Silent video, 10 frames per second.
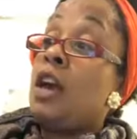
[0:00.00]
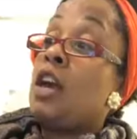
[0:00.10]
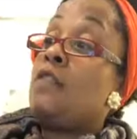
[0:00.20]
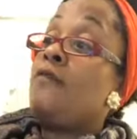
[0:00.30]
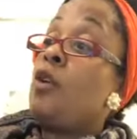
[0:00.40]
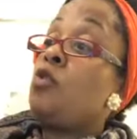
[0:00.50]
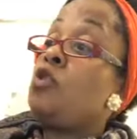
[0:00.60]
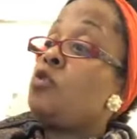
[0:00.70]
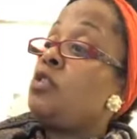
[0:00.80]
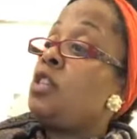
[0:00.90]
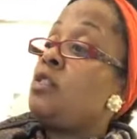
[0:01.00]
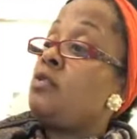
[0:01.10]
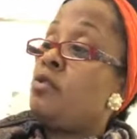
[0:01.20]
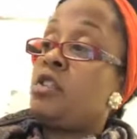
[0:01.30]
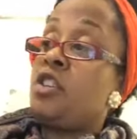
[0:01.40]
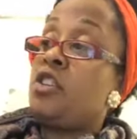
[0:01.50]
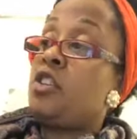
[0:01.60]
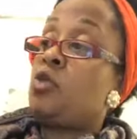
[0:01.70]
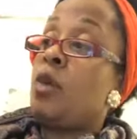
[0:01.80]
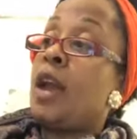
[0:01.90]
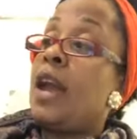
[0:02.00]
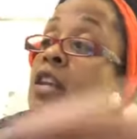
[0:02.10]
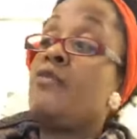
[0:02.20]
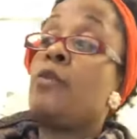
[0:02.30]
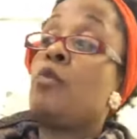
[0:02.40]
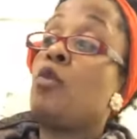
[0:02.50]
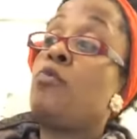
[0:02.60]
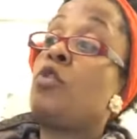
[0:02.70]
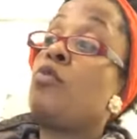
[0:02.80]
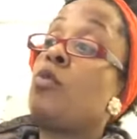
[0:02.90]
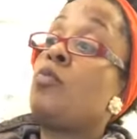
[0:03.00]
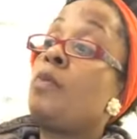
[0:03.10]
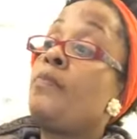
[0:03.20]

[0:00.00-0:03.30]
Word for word: and folks' traditions were handed from group to group.